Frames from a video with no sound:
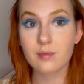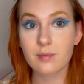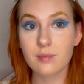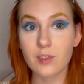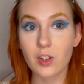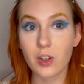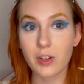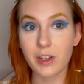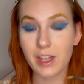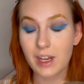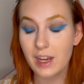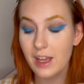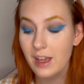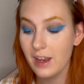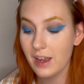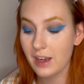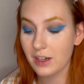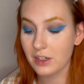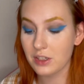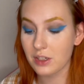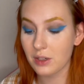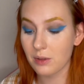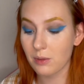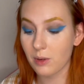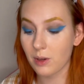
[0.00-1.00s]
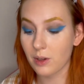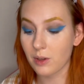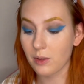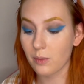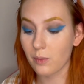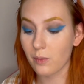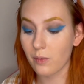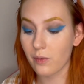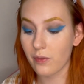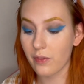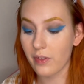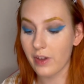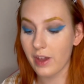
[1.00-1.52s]
Okay, that actually worked
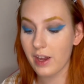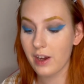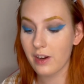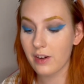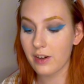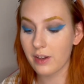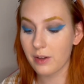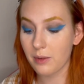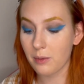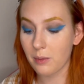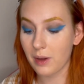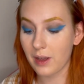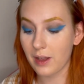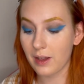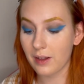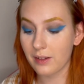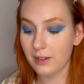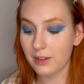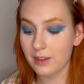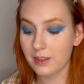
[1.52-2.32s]
very well.